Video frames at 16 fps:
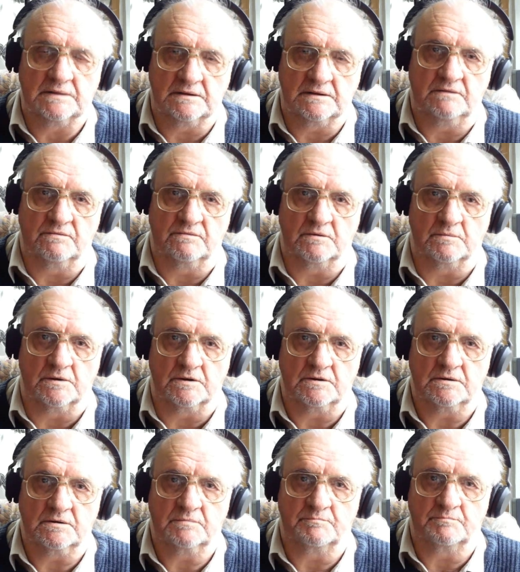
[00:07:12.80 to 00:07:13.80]
Thank you very
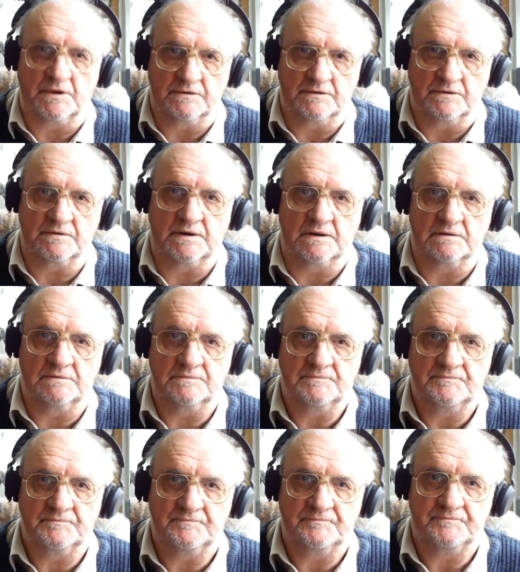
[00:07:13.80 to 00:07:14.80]
much. Bye for
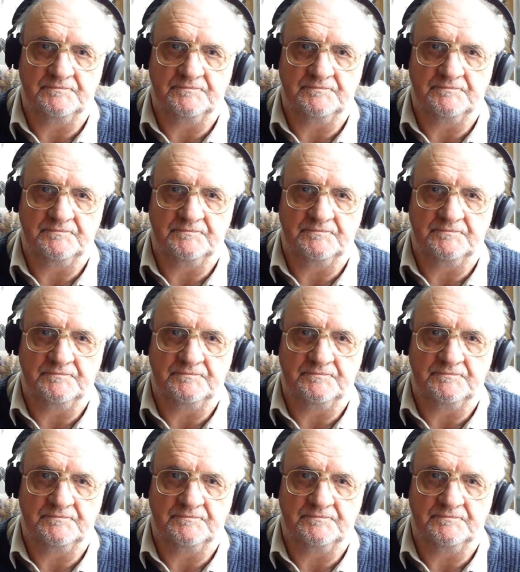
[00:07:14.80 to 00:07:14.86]
now.